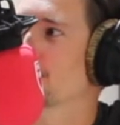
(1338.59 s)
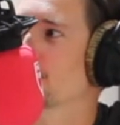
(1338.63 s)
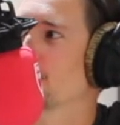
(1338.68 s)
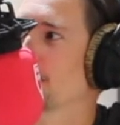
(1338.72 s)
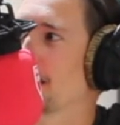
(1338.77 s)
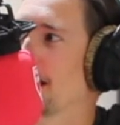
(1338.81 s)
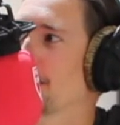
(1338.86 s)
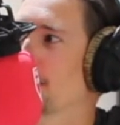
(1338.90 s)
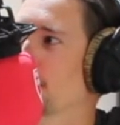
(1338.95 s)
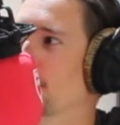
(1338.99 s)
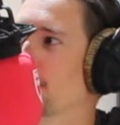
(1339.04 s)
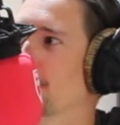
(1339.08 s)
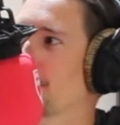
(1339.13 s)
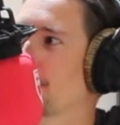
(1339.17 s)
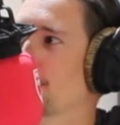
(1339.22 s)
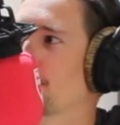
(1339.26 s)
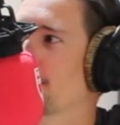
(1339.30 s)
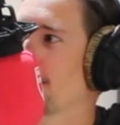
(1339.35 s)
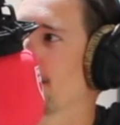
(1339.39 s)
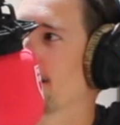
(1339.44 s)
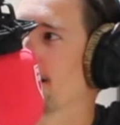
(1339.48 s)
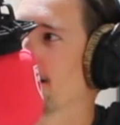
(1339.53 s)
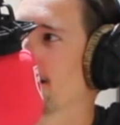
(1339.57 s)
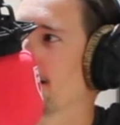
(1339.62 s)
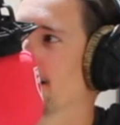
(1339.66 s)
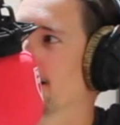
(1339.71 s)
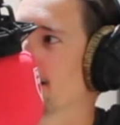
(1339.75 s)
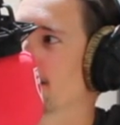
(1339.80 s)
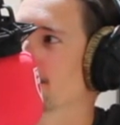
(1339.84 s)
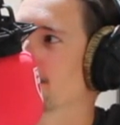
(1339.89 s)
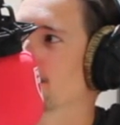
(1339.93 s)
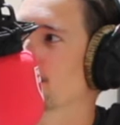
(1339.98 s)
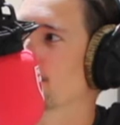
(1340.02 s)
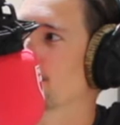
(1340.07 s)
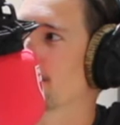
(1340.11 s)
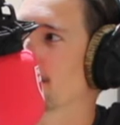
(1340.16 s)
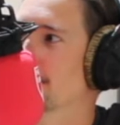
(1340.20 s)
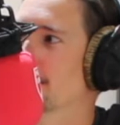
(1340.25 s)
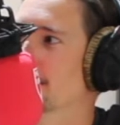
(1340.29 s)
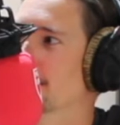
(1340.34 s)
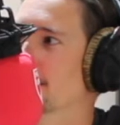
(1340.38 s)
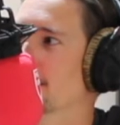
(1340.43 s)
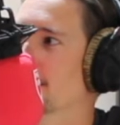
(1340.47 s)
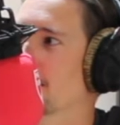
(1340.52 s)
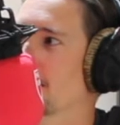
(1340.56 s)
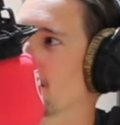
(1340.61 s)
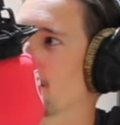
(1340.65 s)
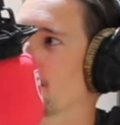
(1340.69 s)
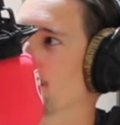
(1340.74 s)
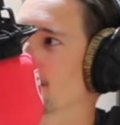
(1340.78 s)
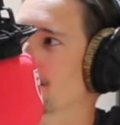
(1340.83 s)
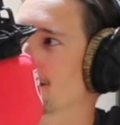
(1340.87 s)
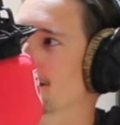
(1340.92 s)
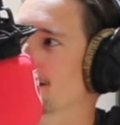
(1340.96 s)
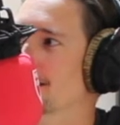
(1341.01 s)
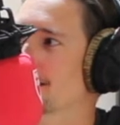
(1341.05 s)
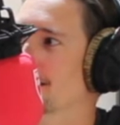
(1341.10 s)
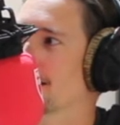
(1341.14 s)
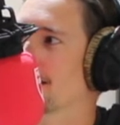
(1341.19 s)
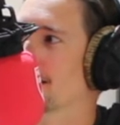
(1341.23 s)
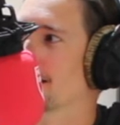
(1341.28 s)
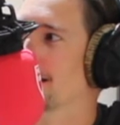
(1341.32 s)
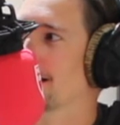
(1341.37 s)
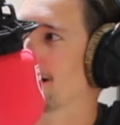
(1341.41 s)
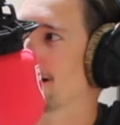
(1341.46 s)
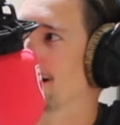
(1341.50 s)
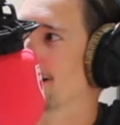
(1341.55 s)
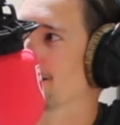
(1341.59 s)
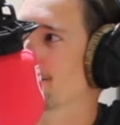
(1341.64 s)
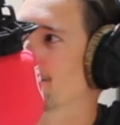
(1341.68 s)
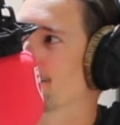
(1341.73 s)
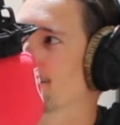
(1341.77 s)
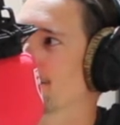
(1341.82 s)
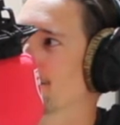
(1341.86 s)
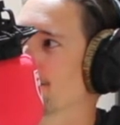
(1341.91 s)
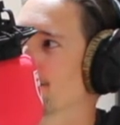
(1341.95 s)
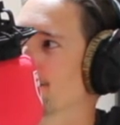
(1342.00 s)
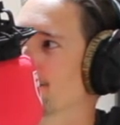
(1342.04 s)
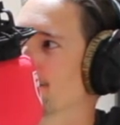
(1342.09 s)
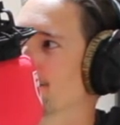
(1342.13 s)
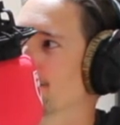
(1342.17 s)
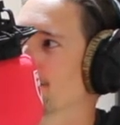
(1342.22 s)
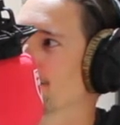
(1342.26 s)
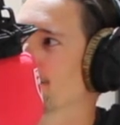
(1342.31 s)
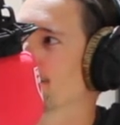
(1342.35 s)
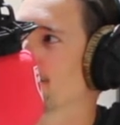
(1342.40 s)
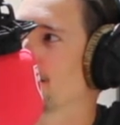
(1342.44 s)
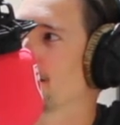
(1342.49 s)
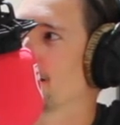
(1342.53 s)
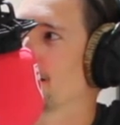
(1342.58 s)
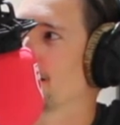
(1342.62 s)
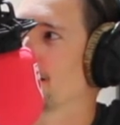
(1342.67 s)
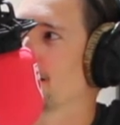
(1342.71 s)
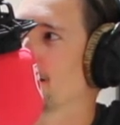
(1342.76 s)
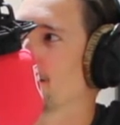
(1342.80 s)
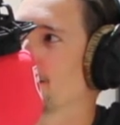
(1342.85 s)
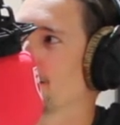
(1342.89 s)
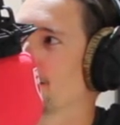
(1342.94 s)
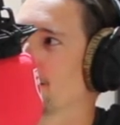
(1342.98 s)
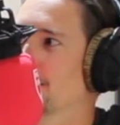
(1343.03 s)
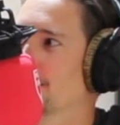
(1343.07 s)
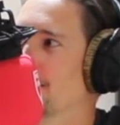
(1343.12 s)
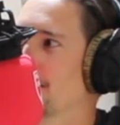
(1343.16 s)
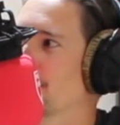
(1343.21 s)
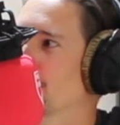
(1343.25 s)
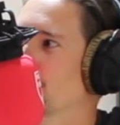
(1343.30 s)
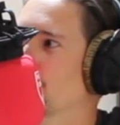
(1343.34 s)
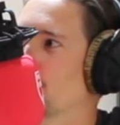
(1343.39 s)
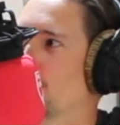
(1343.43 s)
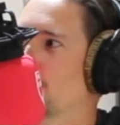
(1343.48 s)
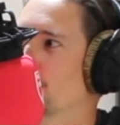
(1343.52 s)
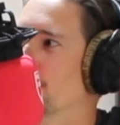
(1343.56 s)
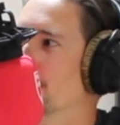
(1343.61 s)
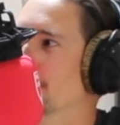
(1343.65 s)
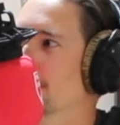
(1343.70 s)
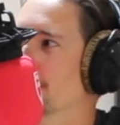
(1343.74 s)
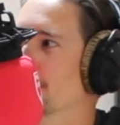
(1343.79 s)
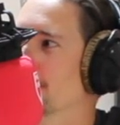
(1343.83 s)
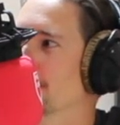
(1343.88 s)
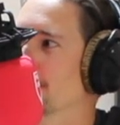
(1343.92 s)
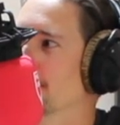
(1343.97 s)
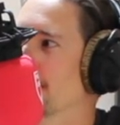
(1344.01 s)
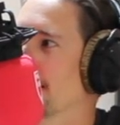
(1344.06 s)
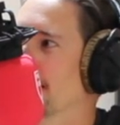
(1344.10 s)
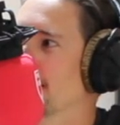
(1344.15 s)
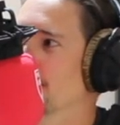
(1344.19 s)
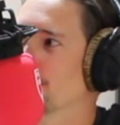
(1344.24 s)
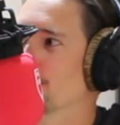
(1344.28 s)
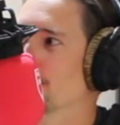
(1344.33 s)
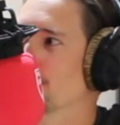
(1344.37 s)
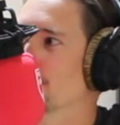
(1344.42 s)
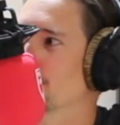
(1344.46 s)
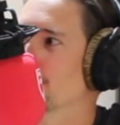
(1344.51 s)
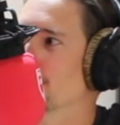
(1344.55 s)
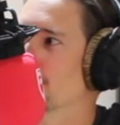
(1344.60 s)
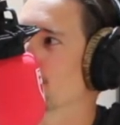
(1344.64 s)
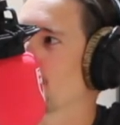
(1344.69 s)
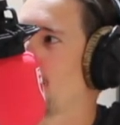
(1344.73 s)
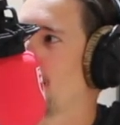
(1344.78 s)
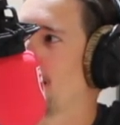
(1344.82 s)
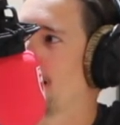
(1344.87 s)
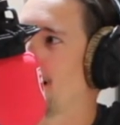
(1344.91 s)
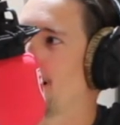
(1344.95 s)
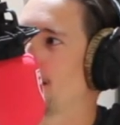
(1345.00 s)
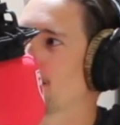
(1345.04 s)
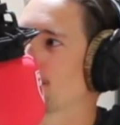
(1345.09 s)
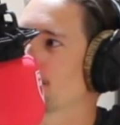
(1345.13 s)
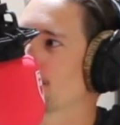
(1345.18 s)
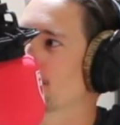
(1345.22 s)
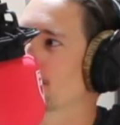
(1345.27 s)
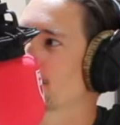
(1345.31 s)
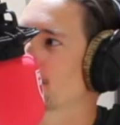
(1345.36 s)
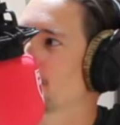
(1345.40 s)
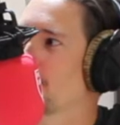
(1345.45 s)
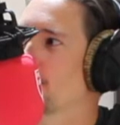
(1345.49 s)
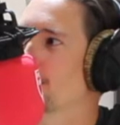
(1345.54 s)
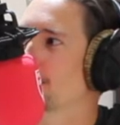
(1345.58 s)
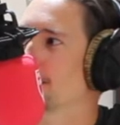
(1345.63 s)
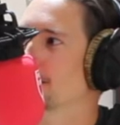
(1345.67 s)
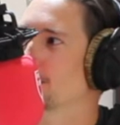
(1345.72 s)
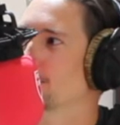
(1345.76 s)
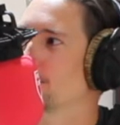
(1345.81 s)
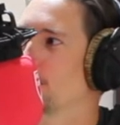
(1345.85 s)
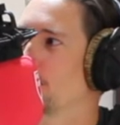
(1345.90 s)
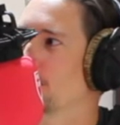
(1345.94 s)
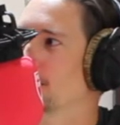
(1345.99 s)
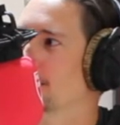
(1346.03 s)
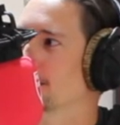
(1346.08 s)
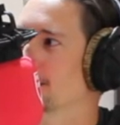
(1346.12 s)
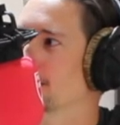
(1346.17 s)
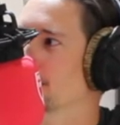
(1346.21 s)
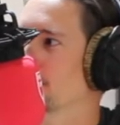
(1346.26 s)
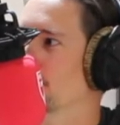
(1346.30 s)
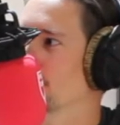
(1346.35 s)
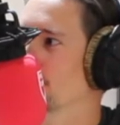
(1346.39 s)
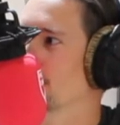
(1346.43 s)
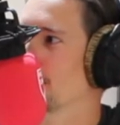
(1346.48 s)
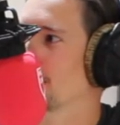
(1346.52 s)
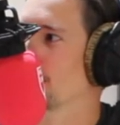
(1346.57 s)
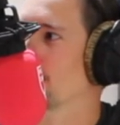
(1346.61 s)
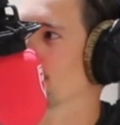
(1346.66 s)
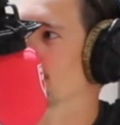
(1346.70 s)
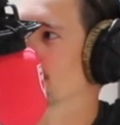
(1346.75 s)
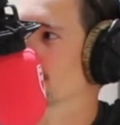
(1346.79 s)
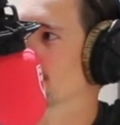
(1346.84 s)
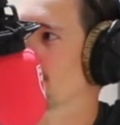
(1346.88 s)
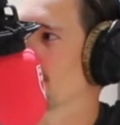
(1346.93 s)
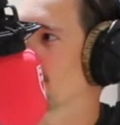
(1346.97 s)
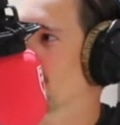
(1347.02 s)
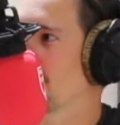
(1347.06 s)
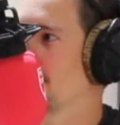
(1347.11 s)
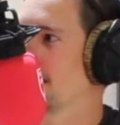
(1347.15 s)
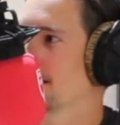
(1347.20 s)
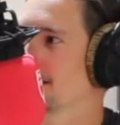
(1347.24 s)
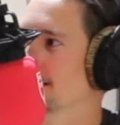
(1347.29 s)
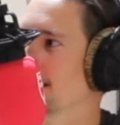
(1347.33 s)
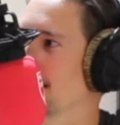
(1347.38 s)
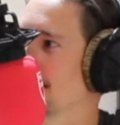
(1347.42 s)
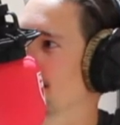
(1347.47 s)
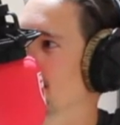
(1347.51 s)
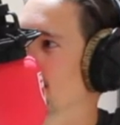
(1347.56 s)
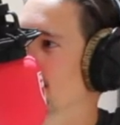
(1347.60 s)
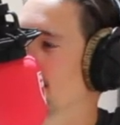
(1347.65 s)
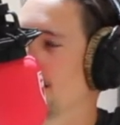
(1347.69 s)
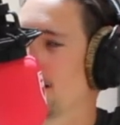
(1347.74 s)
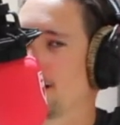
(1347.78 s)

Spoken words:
Orlando are up there is the reason Columbus is still alive. They've not been good. It's been I'm so disappointed with Columbus. I can't tell you.